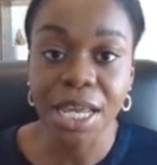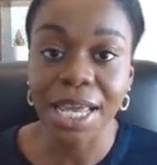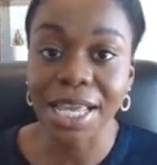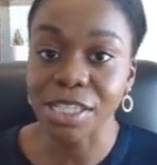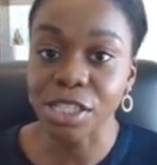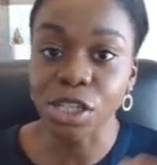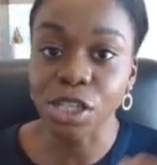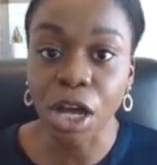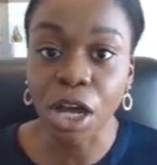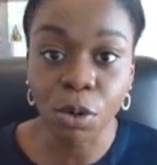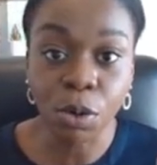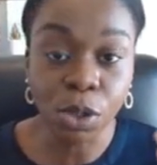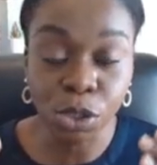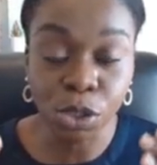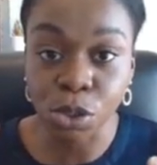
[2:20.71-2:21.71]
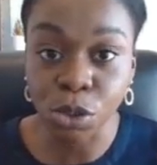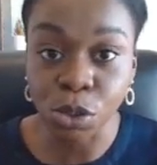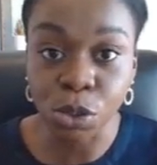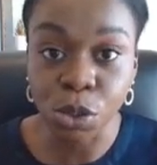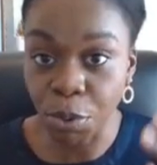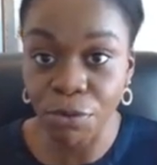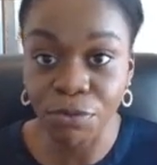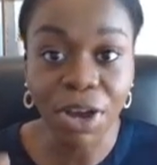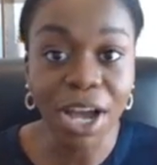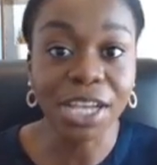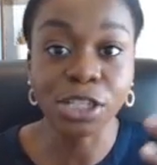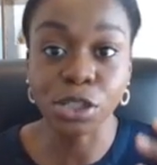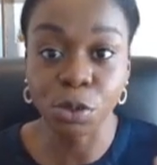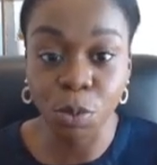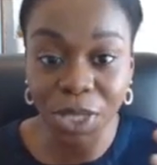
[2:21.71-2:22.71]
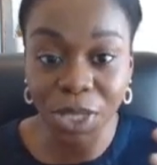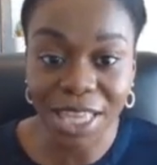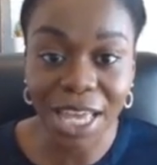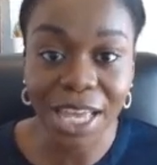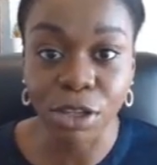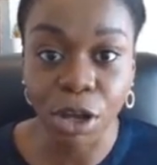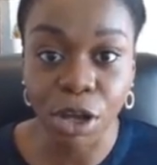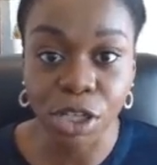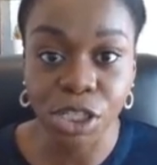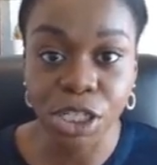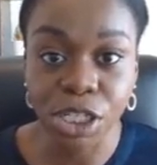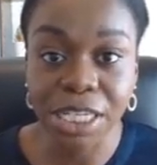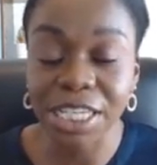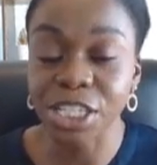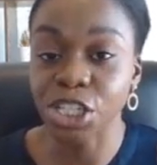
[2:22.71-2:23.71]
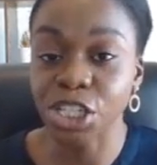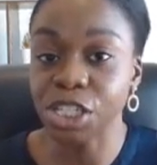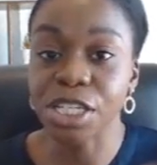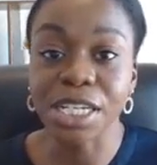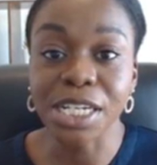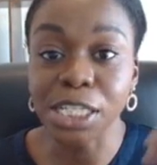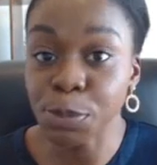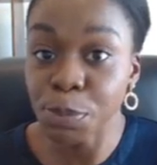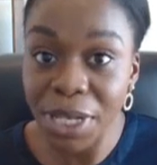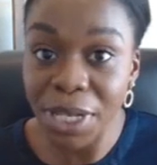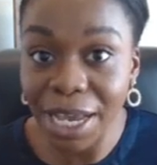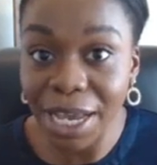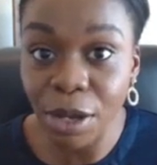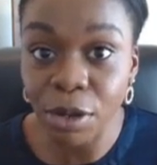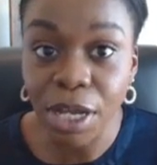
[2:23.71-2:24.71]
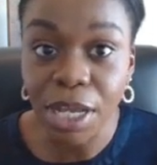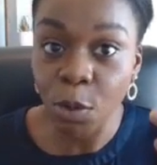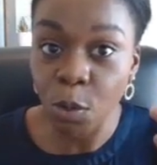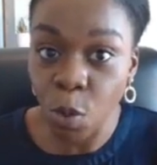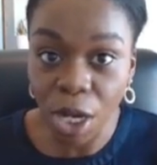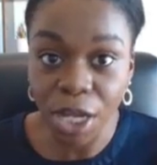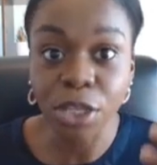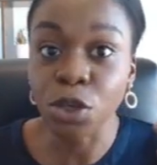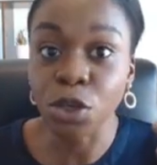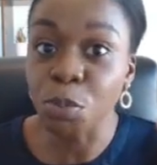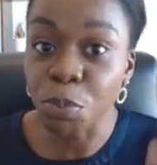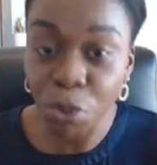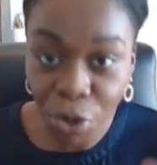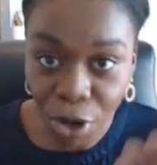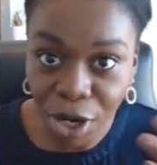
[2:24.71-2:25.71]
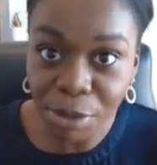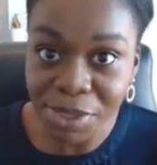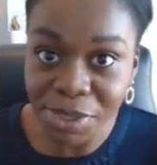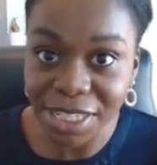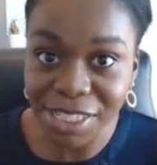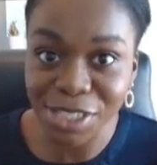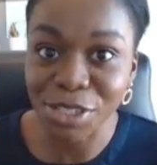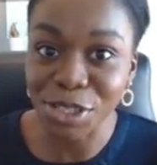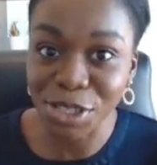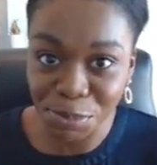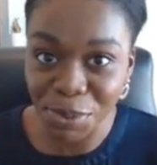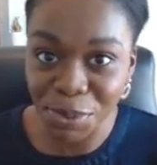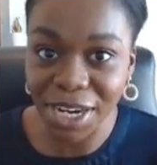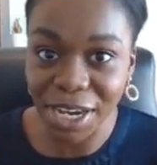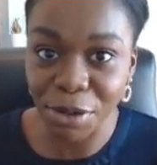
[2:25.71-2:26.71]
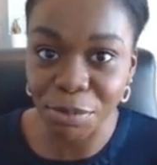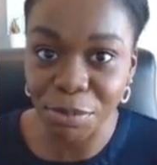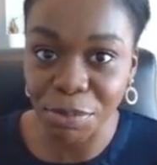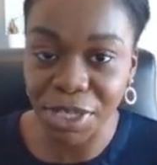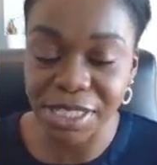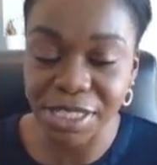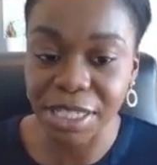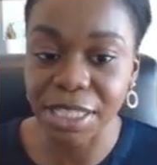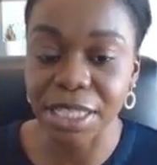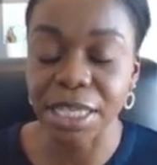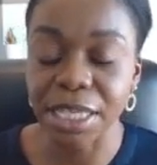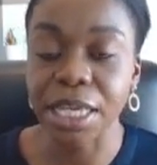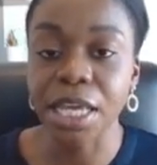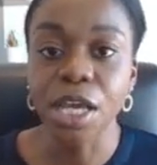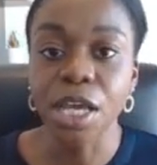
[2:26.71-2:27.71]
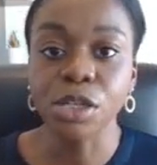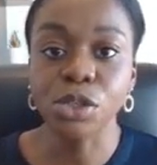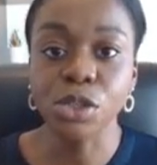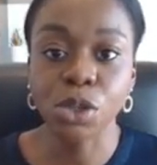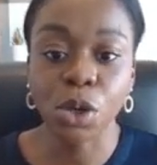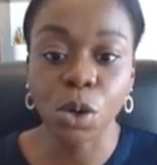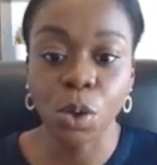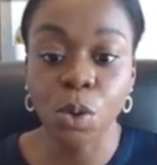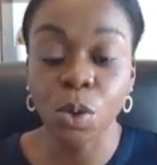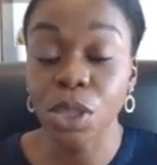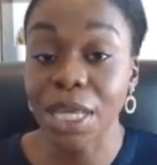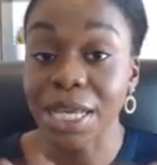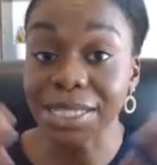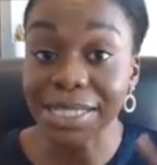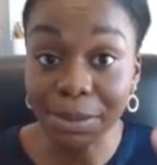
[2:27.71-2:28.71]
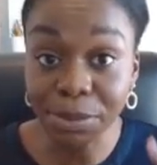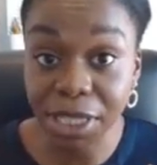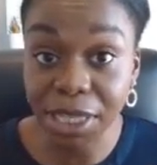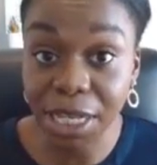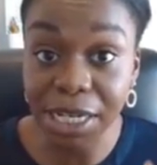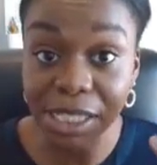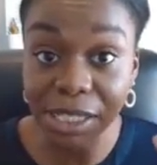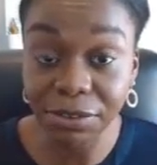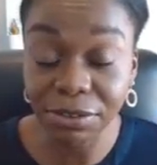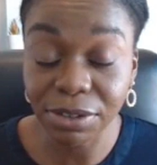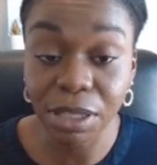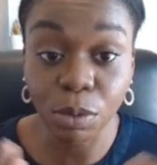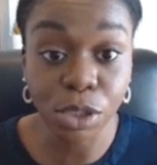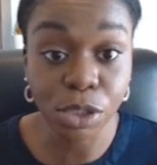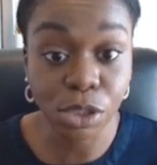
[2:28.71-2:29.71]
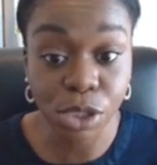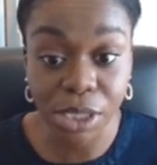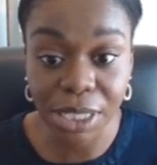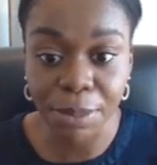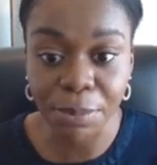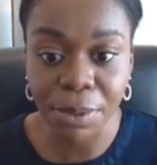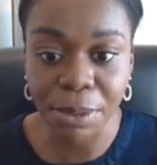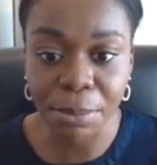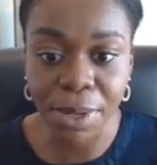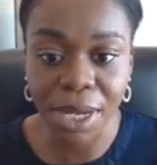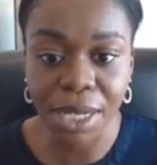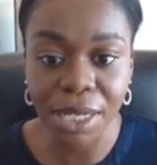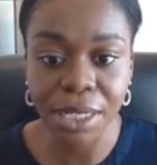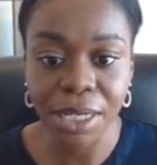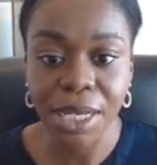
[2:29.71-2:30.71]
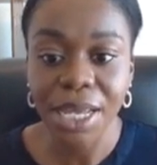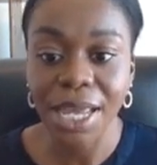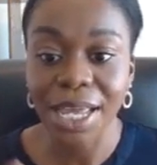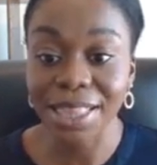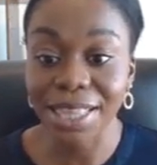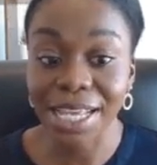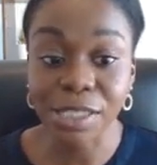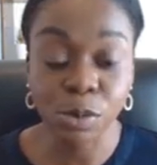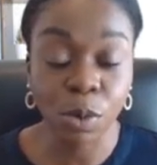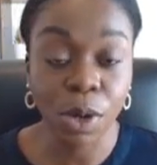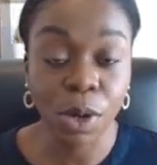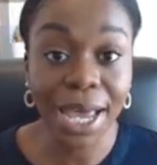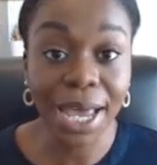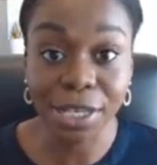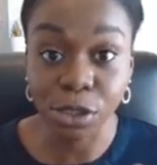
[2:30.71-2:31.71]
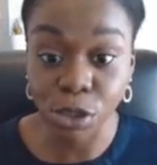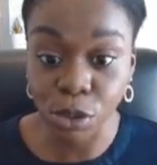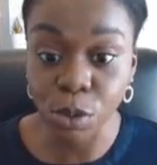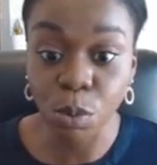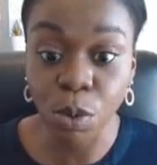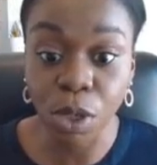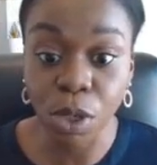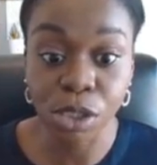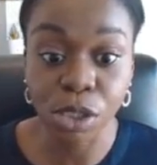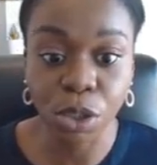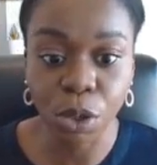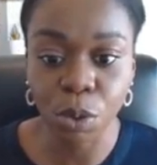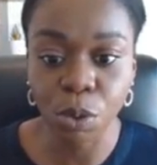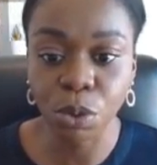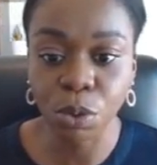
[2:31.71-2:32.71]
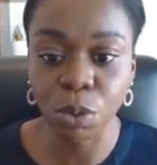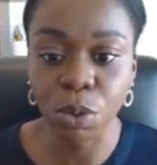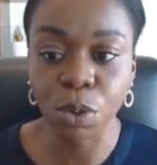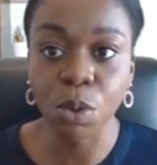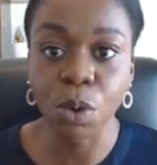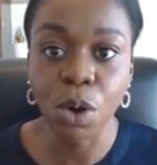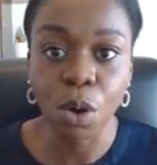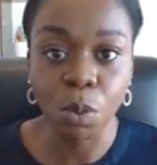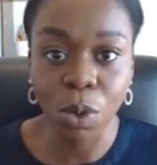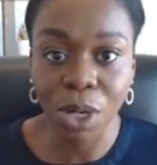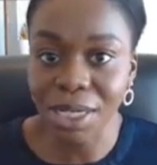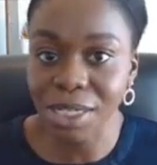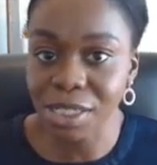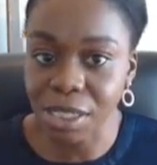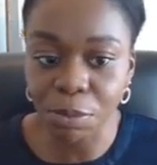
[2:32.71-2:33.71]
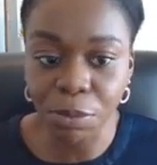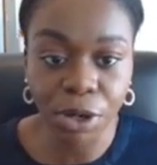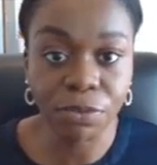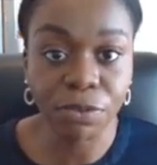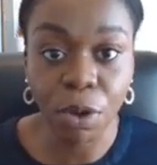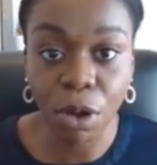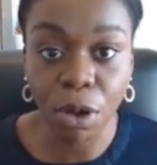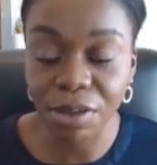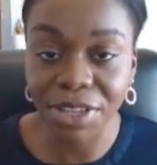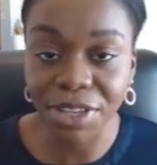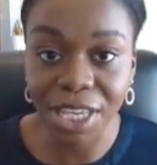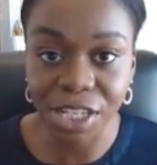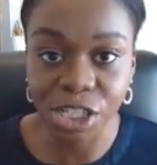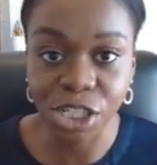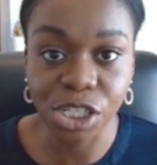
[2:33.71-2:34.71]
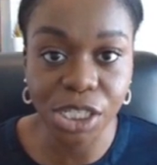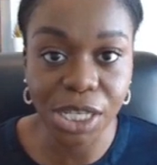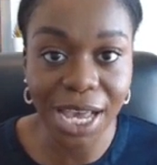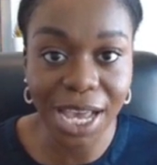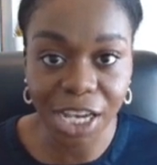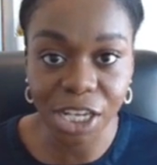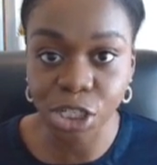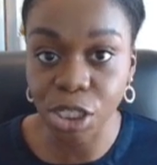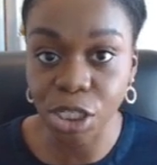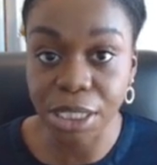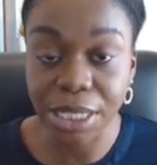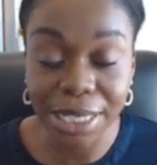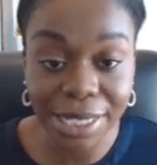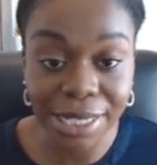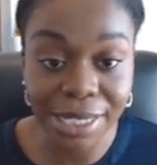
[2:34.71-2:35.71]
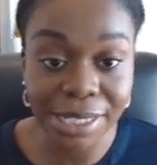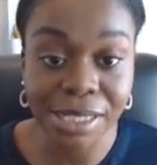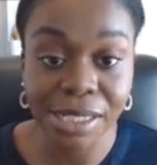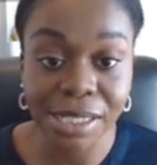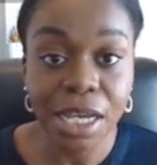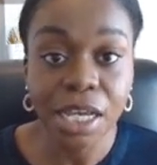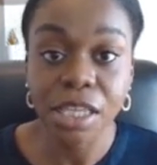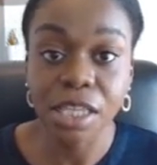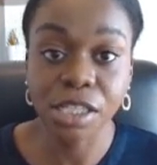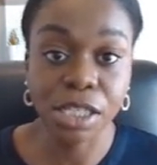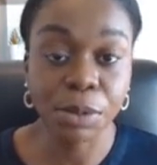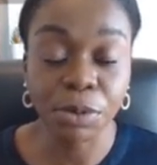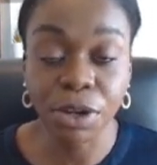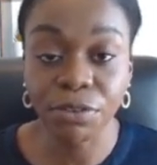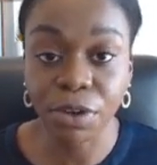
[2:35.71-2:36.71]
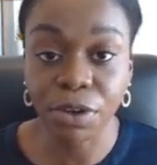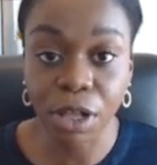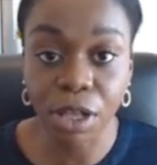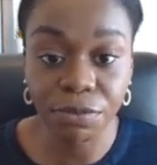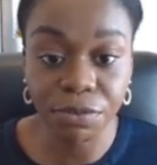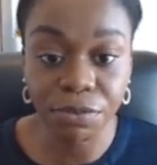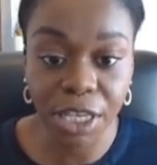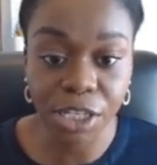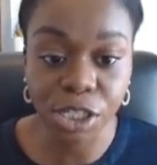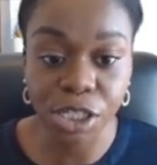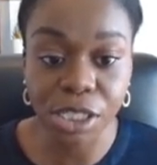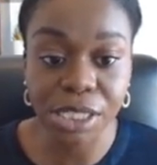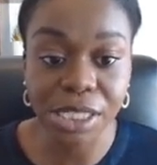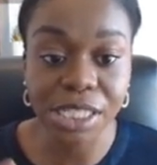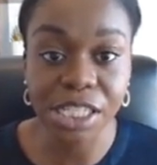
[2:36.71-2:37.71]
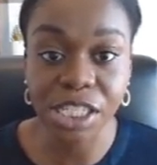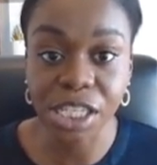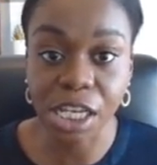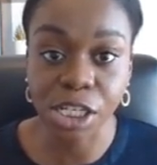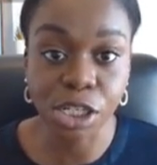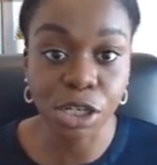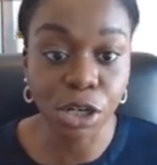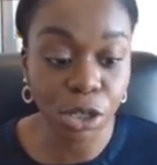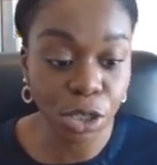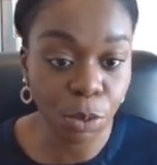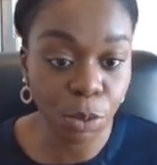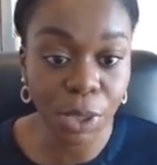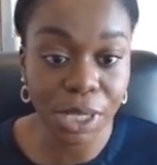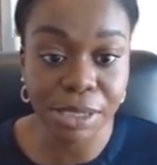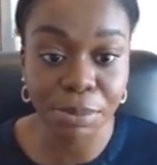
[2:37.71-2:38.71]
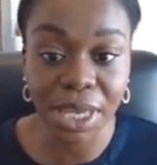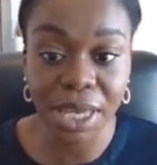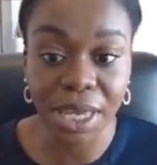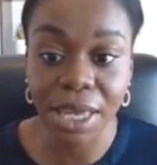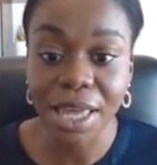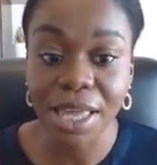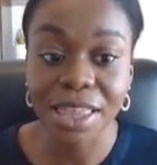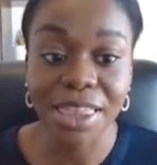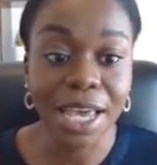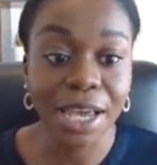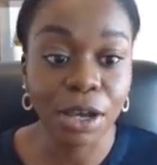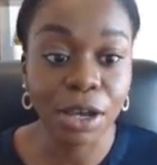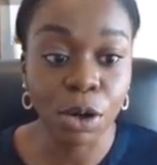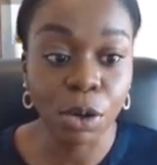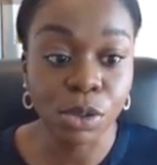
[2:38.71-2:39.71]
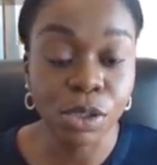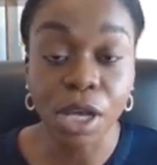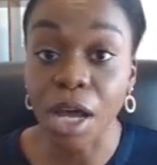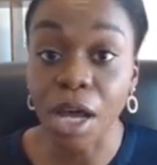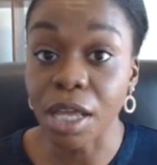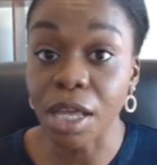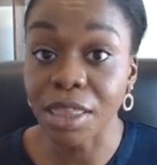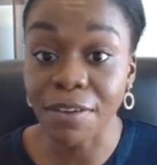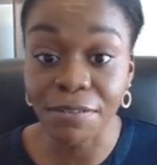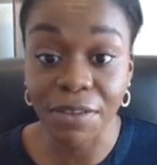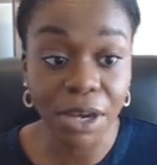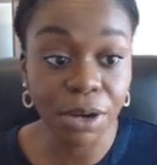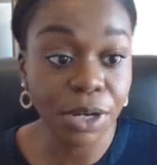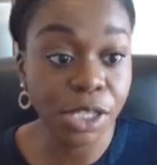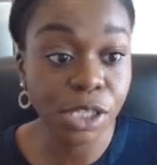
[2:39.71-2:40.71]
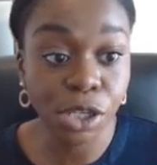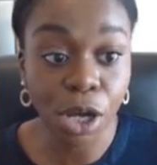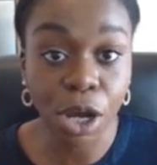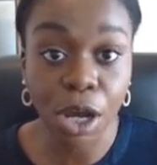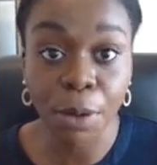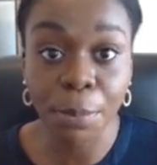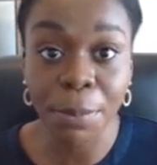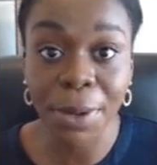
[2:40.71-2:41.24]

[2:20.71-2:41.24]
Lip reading: It's not going to provide you with that logic. It's just going to spit out what you prompt it to spit out, basically. So that's something that I definitely want you to keep in mind. And that's why I do want to go through what a summary of qualifications actually is. The summary of qualifications is a section on your resume that goes on the very top.